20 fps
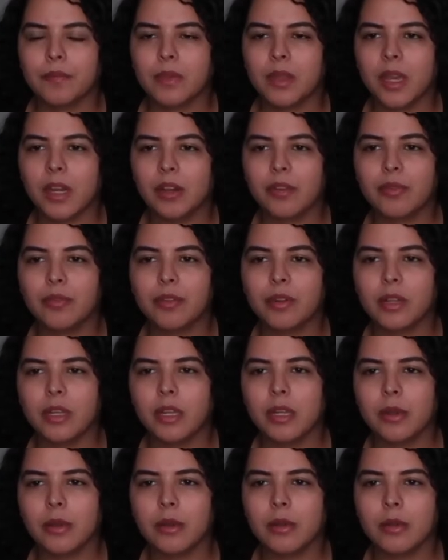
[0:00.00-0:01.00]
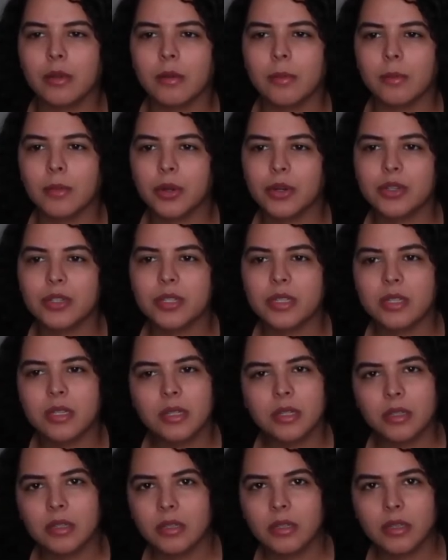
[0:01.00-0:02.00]
getting fully
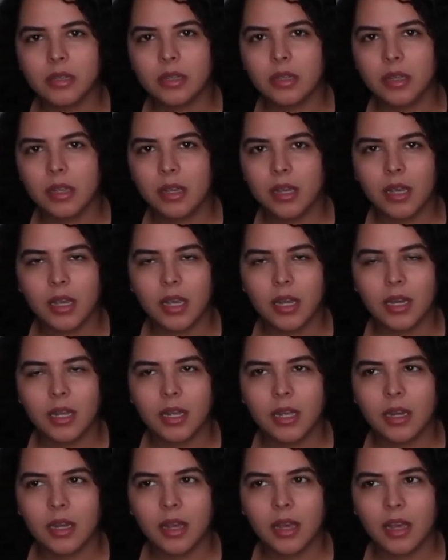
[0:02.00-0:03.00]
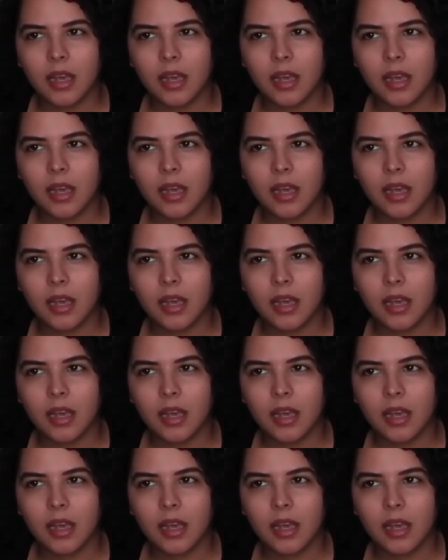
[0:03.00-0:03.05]
immersed in it.